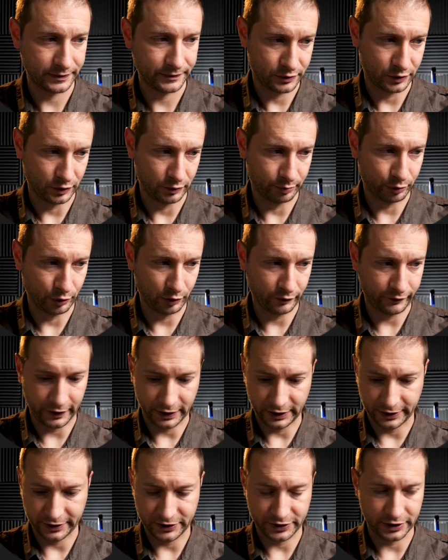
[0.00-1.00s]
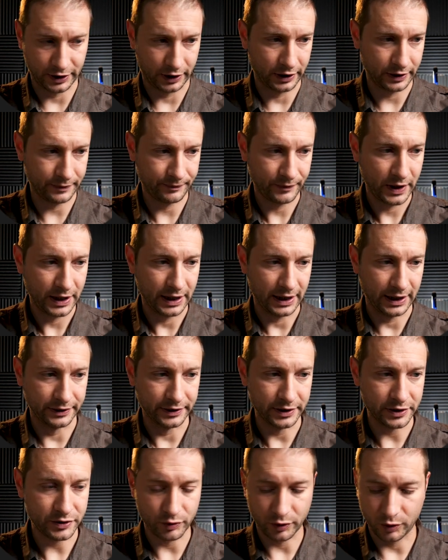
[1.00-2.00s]
So profiling start,
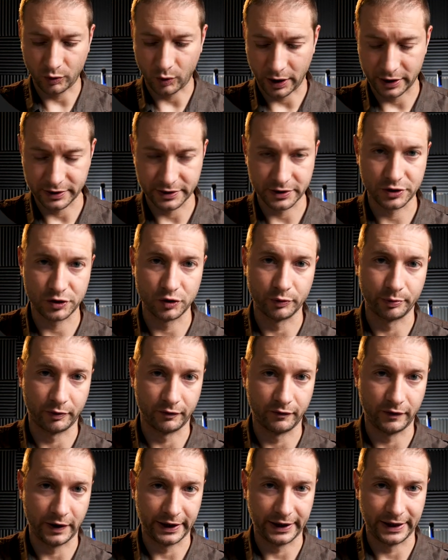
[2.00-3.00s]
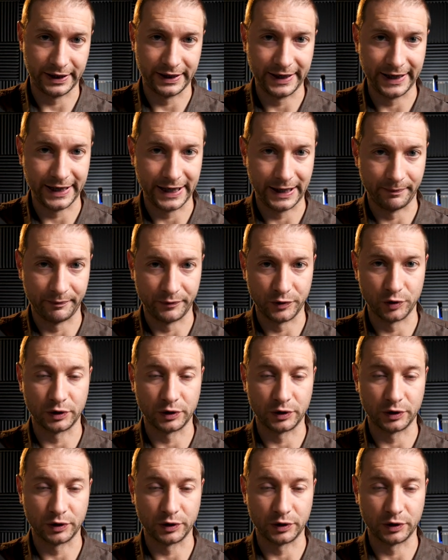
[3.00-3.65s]
and this requires us to provide a name.